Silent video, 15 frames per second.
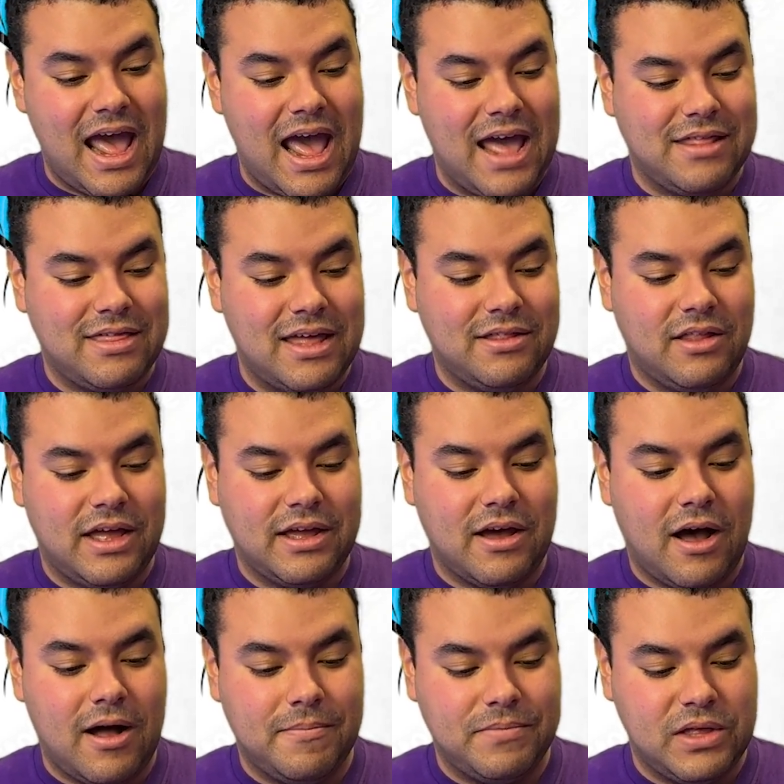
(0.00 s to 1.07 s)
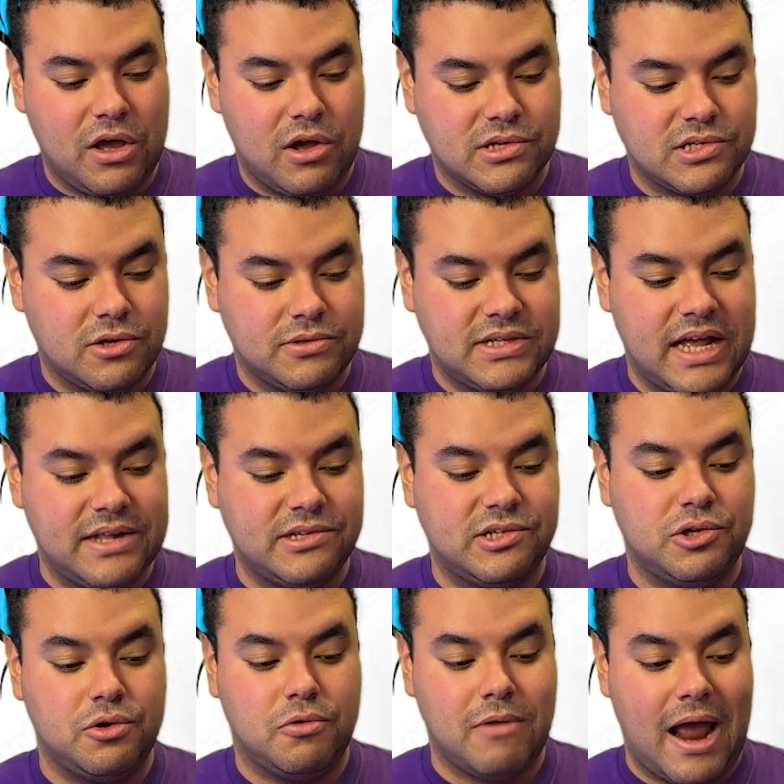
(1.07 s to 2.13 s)
And then like he also tends
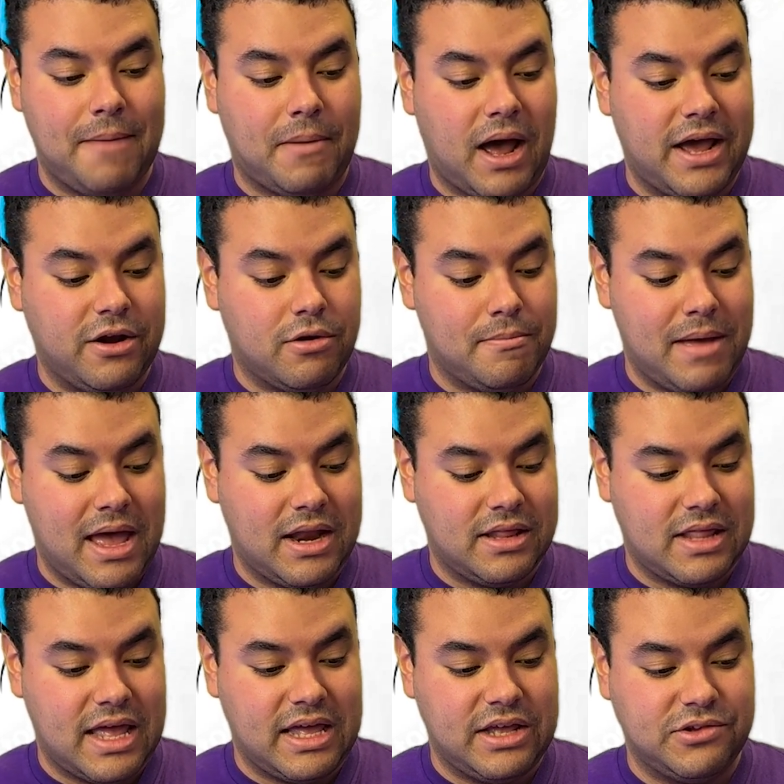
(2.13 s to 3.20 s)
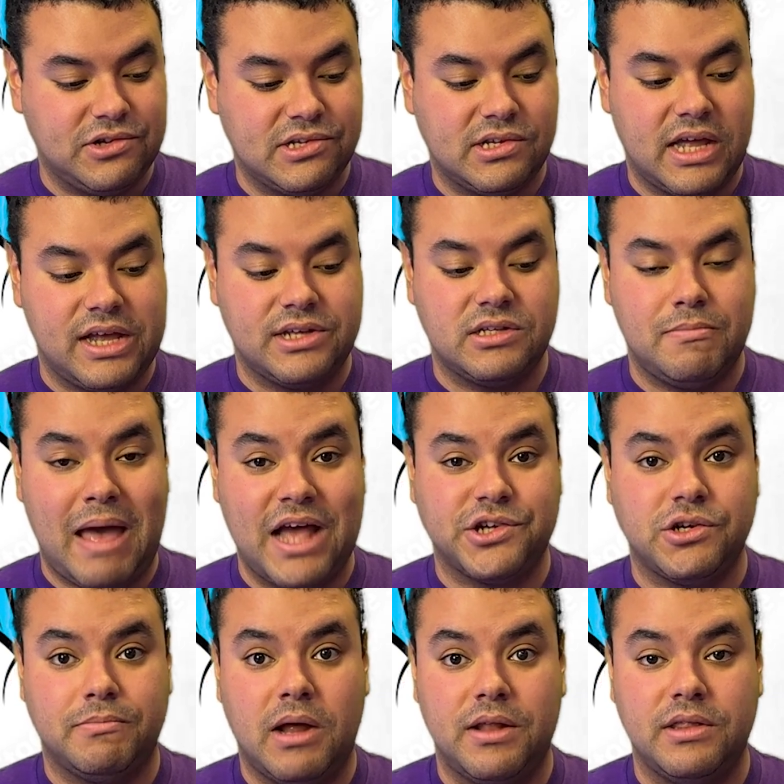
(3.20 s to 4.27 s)
to grab Iron Man, and then he just like
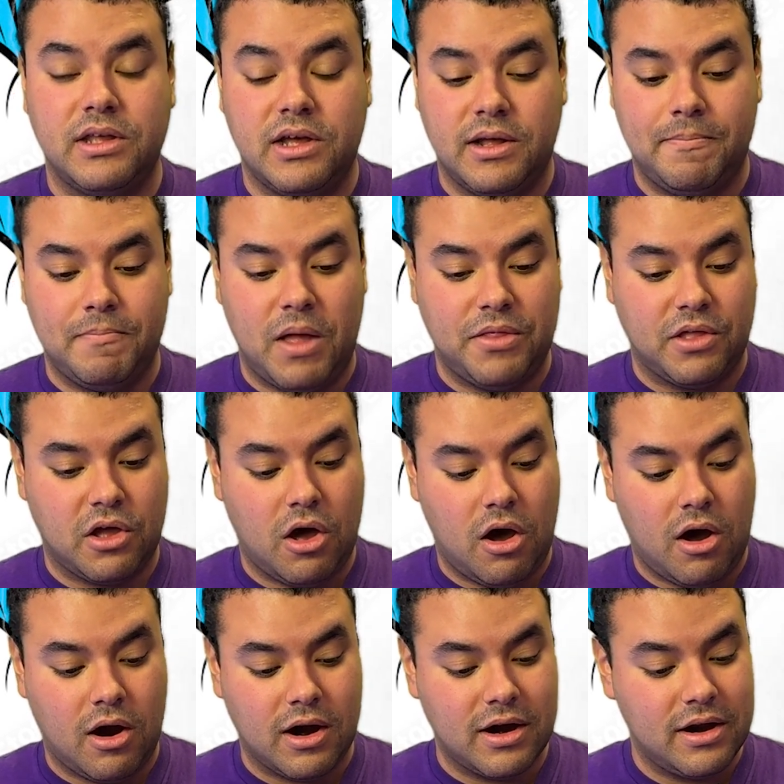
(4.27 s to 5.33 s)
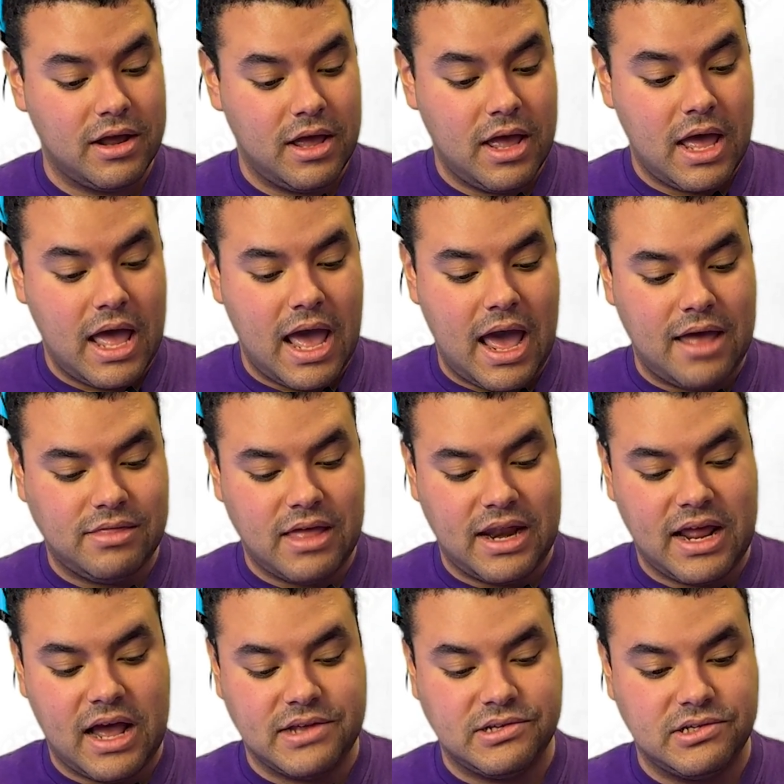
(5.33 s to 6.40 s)
smash him on the car, and then
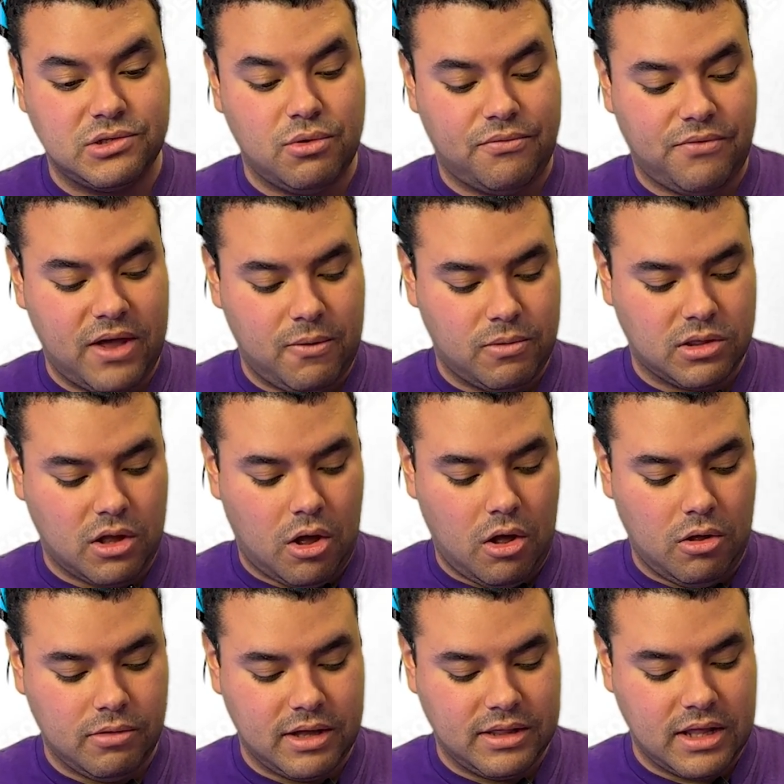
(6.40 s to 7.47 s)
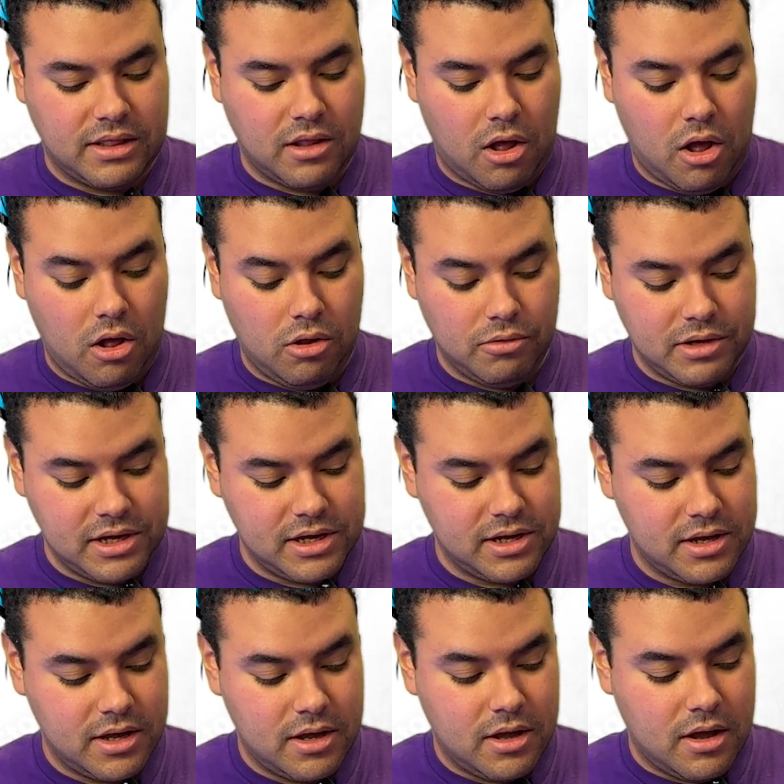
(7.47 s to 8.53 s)
he gets into a fight with the Hulk, and then the
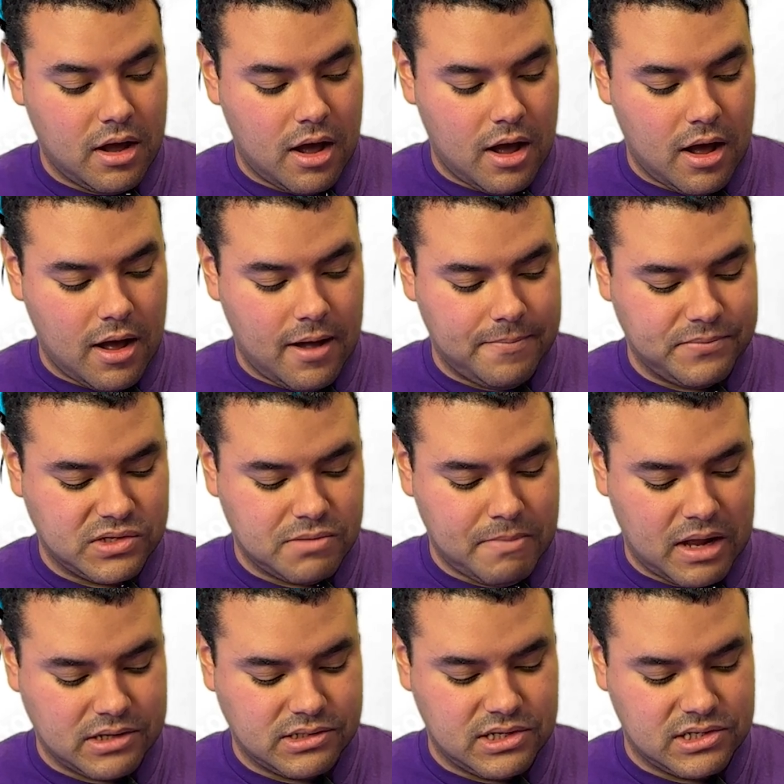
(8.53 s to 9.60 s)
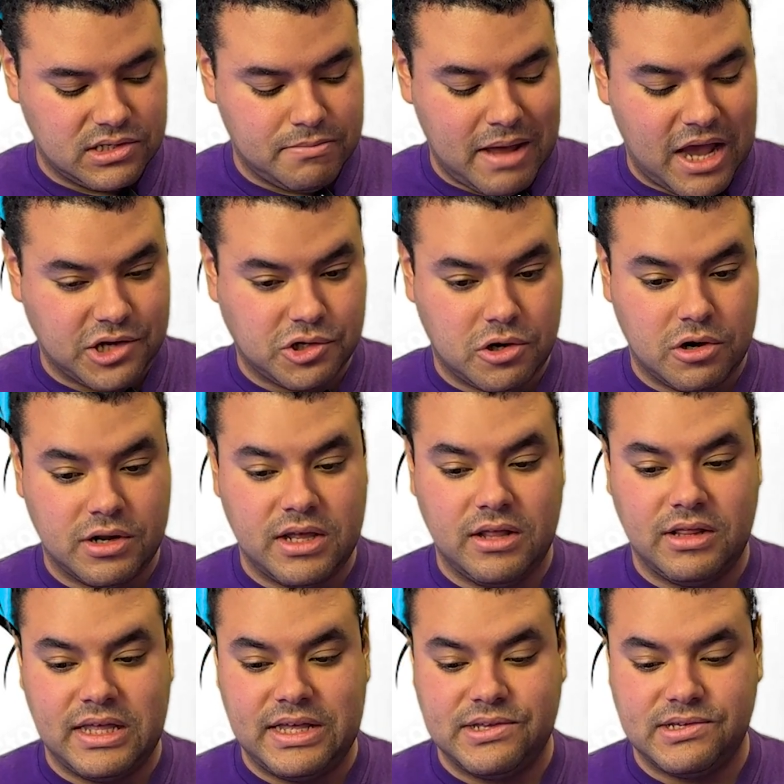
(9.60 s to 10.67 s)
Hulk is about to smash
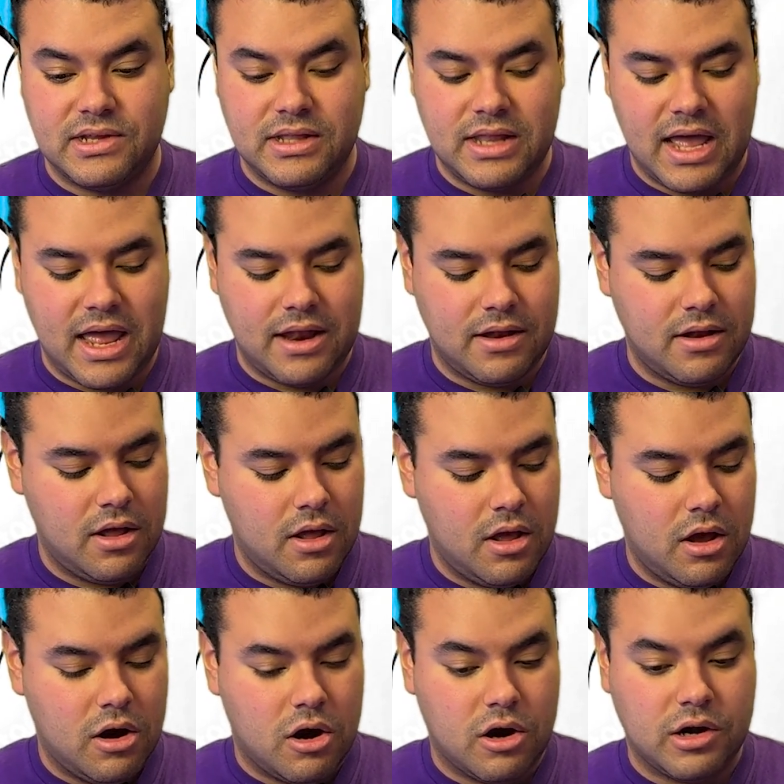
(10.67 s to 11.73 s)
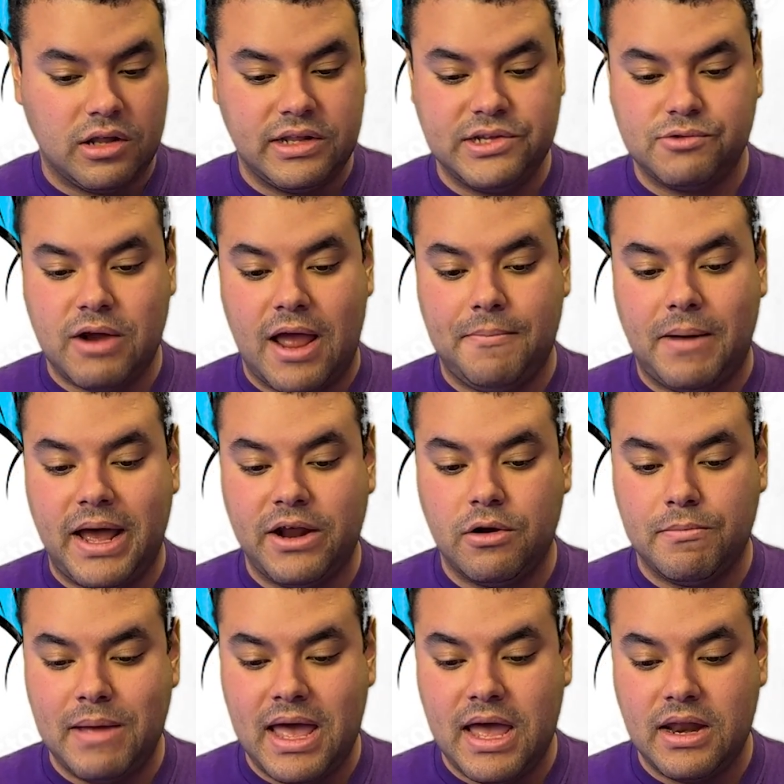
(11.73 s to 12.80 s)
Hercules, and then Hercules grab
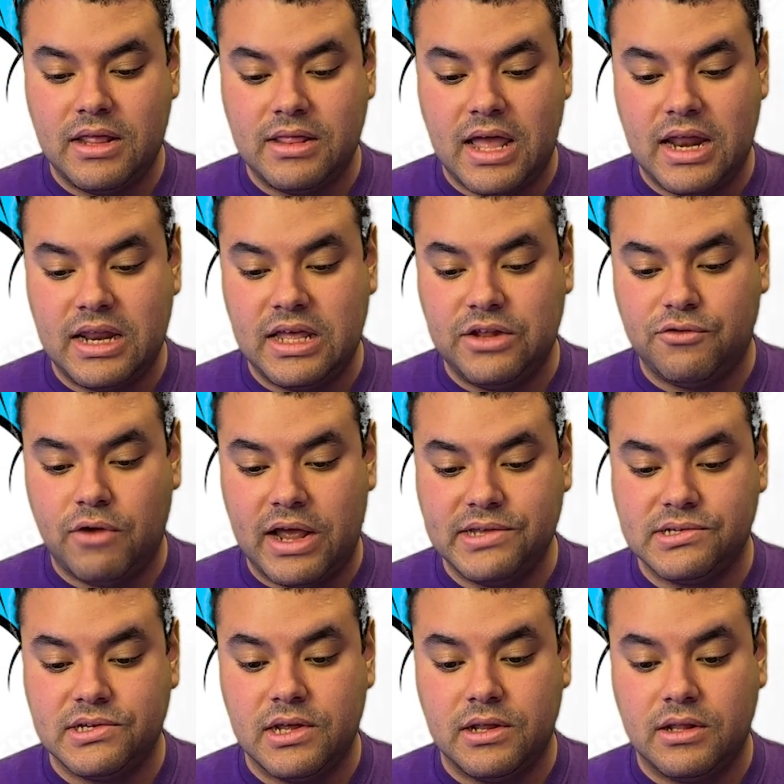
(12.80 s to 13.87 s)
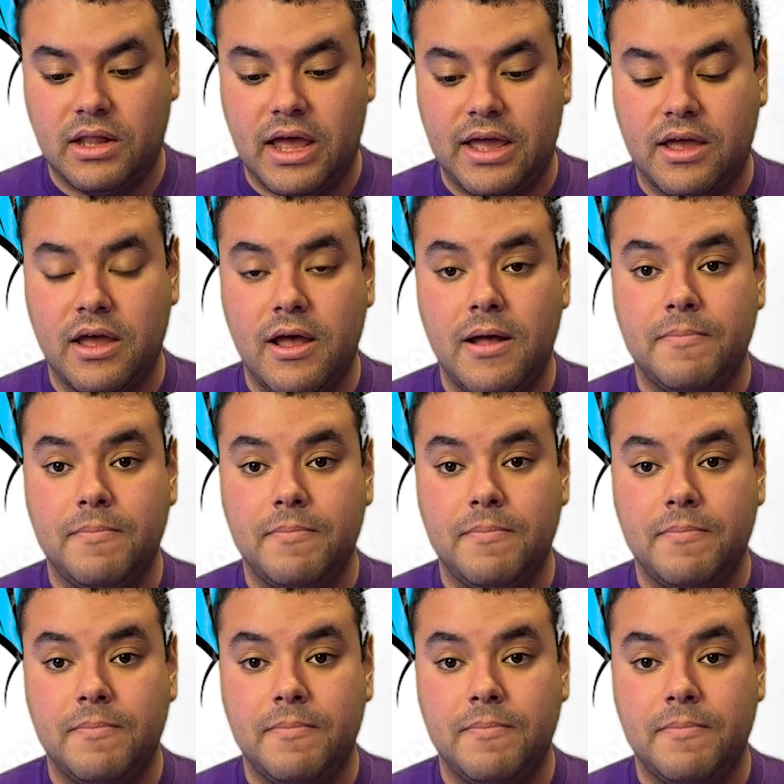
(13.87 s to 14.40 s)
Iron Man, and then he tries to like